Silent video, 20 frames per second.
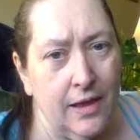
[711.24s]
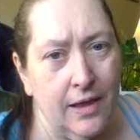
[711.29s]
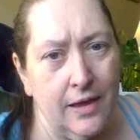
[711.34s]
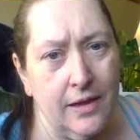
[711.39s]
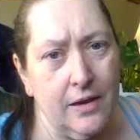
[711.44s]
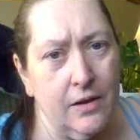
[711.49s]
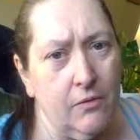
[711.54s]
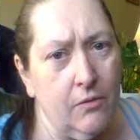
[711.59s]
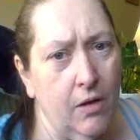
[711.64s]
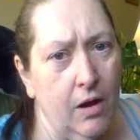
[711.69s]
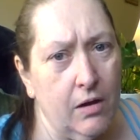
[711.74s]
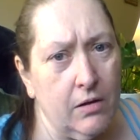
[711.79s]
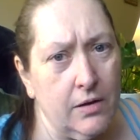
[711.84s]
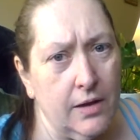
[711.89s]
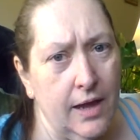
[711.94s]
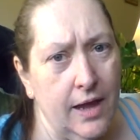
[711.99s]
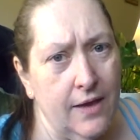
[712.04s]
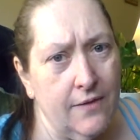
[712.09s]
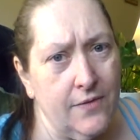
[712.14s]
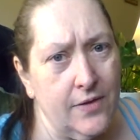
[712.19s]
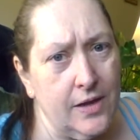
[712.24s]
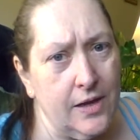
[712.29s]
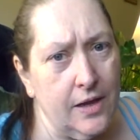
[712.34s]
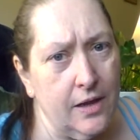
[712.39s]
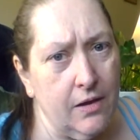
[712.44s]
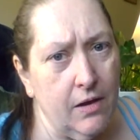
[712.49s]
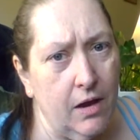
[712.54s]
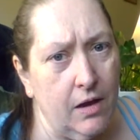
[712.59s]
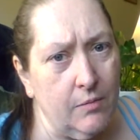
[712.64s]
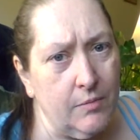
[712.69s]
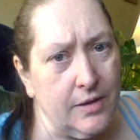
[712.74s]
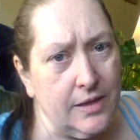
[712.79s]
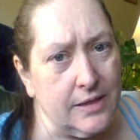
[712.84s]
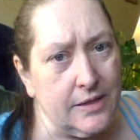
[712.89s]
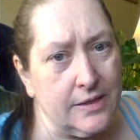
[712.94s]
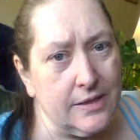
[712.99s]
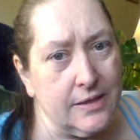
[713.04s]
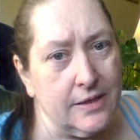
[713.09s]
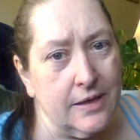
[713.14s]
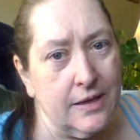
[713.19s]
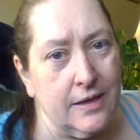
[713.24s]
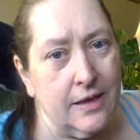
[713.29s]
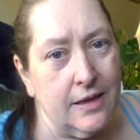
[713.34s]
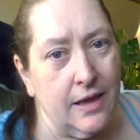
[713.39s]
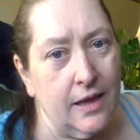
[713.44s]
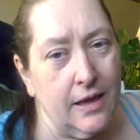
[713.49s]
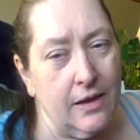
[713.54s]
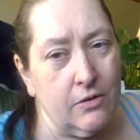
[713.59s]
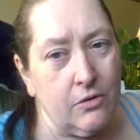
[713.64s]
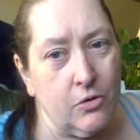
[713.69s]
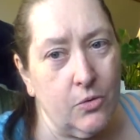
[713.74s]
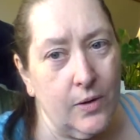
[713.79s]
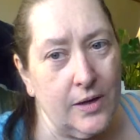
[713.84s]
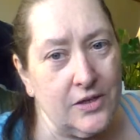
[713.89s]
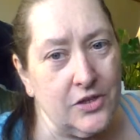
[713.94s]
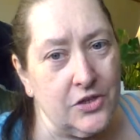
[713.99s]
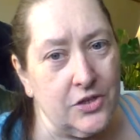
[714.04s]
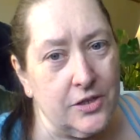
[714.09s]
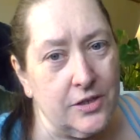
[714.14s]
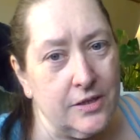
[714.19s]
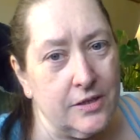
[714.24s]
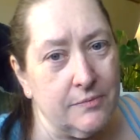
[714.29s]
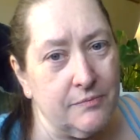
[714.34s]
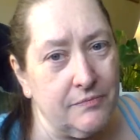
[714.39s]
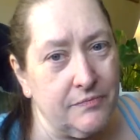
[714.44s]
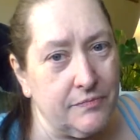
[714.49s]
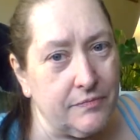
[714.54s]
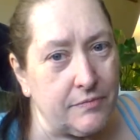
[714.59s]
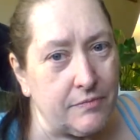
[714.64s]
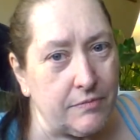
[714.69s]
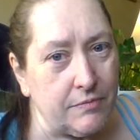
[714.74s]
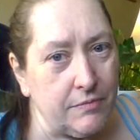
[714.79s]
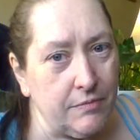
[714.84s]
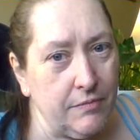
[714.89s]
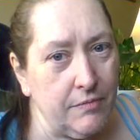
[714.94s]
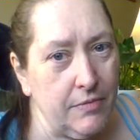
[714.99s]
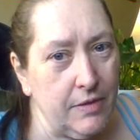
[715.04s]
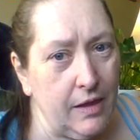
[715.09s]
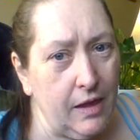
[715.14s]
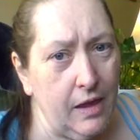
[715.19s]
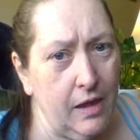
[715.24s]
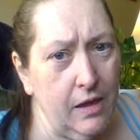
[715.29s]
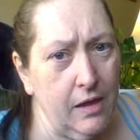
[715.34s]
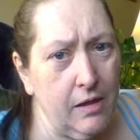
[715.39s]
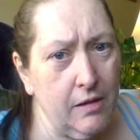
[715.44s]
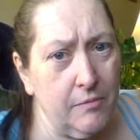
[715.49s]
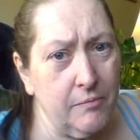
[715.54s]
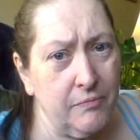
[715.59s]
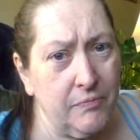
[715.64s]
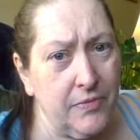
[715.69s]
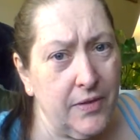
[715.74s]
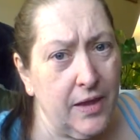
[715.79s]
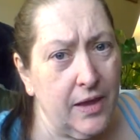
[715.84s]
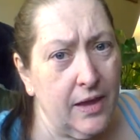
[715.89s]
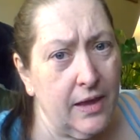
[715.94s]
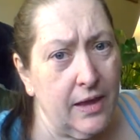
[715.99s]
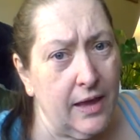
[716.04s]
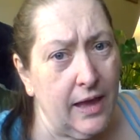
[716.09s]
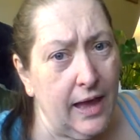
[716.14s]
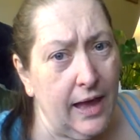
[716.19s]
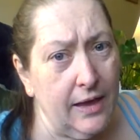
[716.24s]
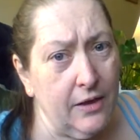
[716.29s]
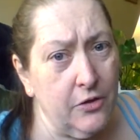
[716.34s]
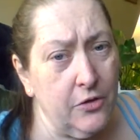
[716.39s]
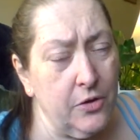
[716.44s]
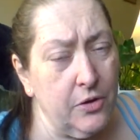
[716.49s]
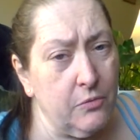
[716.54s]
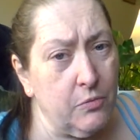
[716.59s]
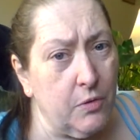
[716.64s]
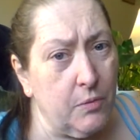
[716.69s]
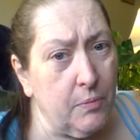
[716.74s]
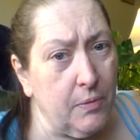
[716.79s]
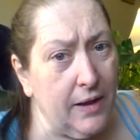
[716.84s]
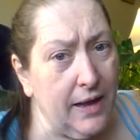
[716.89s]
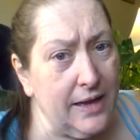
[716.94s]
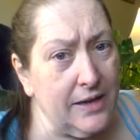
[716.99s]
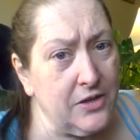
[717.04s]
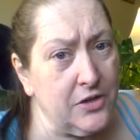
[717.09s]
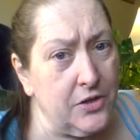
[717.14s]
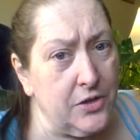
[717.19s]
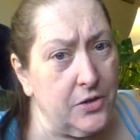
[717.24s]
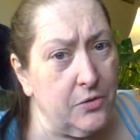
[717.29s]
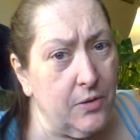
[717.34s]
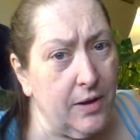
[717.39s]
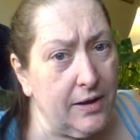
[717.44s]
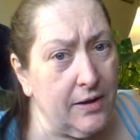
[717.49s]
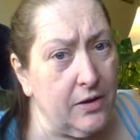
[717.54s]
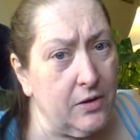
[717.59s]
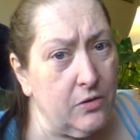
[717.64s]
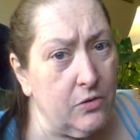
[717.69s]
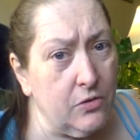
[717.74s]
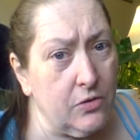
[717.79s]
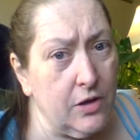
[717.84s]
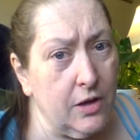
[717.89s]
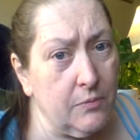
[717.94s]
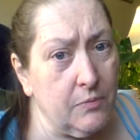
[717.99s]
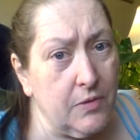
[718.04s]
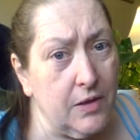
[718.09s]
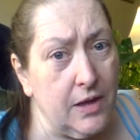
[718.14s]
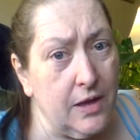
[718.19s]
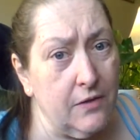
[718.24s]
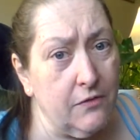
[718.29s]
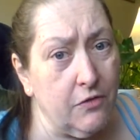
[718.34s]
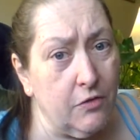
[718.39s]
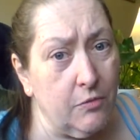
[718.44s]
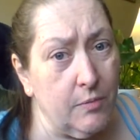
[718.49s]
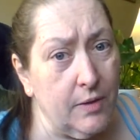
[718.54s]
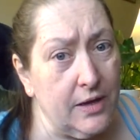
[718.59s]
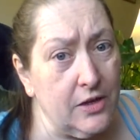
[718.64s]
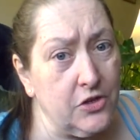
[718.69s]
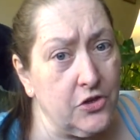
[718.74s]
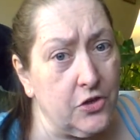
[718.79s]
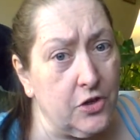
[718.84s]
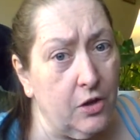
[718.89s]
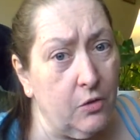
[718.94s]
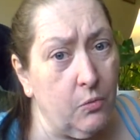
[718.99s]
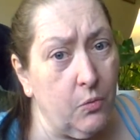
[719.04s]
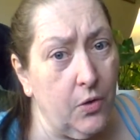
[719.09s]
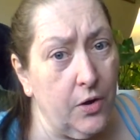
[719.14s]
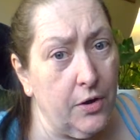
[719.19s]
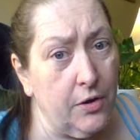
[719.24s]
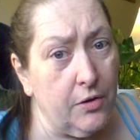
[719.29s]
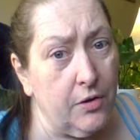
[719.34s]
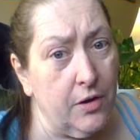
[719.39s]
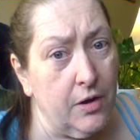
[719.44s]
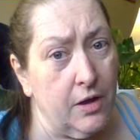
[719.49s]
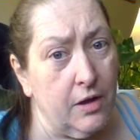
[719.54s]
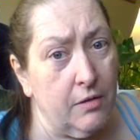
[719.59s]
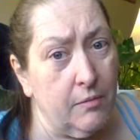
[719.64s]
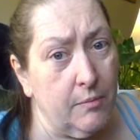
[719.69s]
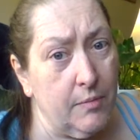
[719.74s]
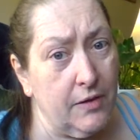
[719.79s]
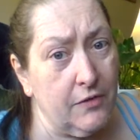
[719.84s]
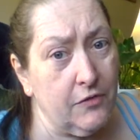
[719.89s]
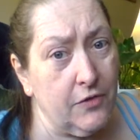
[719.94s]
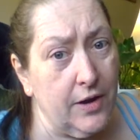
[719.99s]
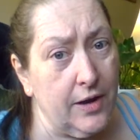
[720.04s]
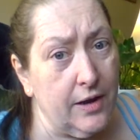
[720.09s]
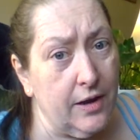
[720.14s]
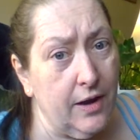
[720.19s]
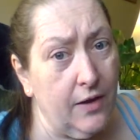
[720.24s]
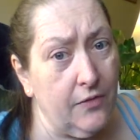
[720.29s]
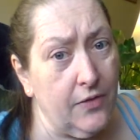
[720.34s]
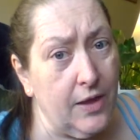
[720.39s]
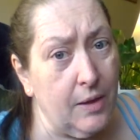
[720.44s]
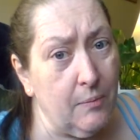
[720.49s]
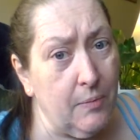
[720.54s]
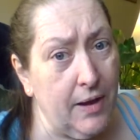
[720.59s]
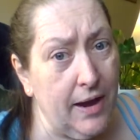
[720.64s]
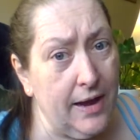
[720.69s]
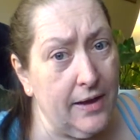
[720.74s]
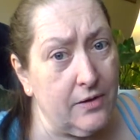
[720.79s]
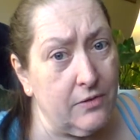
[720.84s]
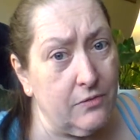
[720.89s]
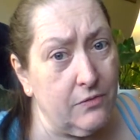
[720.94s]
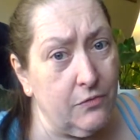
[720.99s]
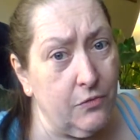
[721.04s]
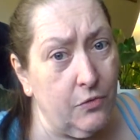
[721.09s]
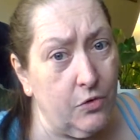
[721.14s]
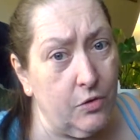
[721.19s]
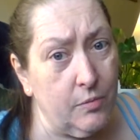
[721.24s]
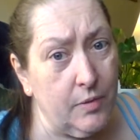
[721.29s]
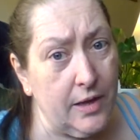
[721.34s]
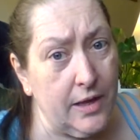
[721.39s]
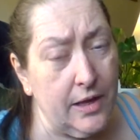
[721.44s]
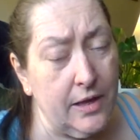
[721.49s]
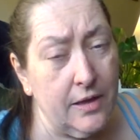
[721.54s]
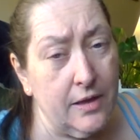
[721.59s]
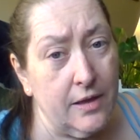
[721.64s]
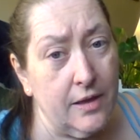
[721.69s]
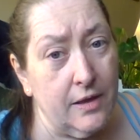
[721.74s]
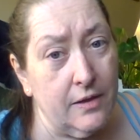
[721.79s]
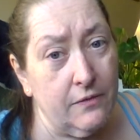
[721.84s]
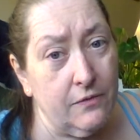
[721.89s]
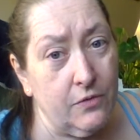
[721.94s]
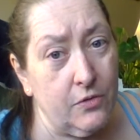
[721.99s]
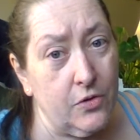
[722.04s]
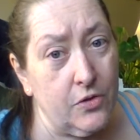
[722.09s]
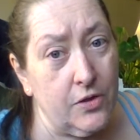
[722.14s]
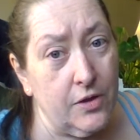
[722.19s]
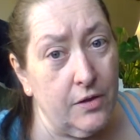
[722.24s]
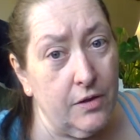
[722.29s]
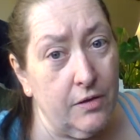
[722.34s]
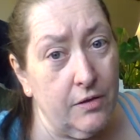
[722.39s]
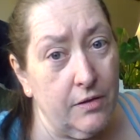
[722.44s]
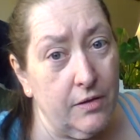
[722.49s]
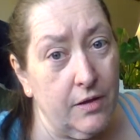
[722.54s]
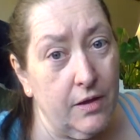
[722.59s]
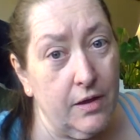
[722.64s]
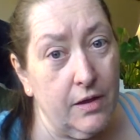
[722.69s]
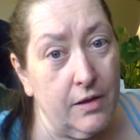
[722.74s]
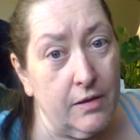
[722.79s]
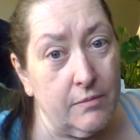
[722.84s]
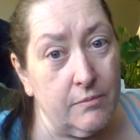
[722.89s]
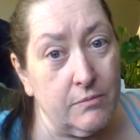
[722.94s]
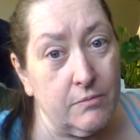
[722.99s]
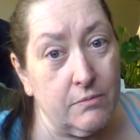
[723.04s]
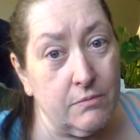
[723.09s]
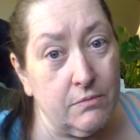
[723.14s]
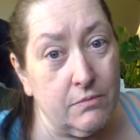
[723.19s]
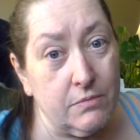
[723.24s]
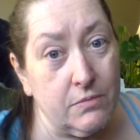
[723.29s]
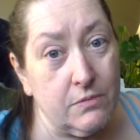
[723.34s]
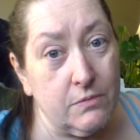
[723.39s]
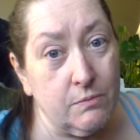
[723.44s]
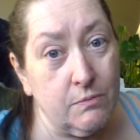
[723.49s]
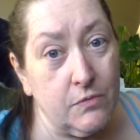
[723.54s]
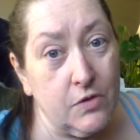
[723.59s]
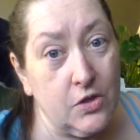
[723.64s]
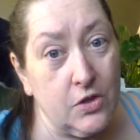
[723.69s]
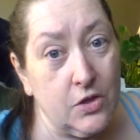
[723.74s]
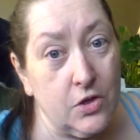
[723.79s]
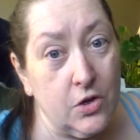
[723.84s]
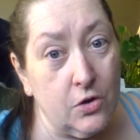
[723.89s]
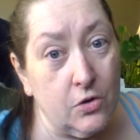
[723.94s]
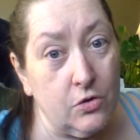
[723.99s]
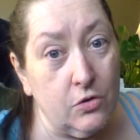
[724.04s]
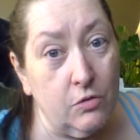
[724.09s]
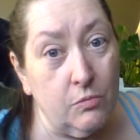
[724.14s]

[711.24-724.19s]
I don't hardly have any comments or questions. I could reply to you. I could look up the information on where my friend got that pattern for me for the Turtle